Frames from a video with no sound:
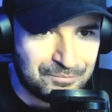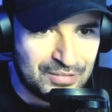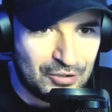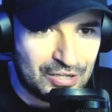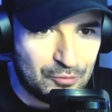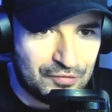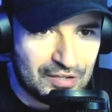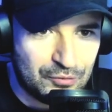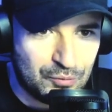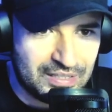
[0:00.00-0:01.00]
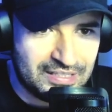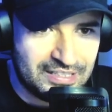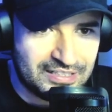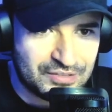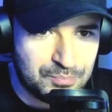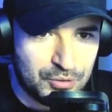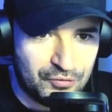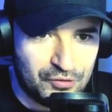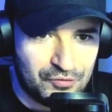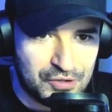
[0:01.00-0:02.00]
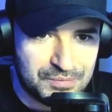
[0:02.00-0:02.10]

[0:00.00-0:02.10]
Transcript: Okay, we found one in English. Beautiful voice,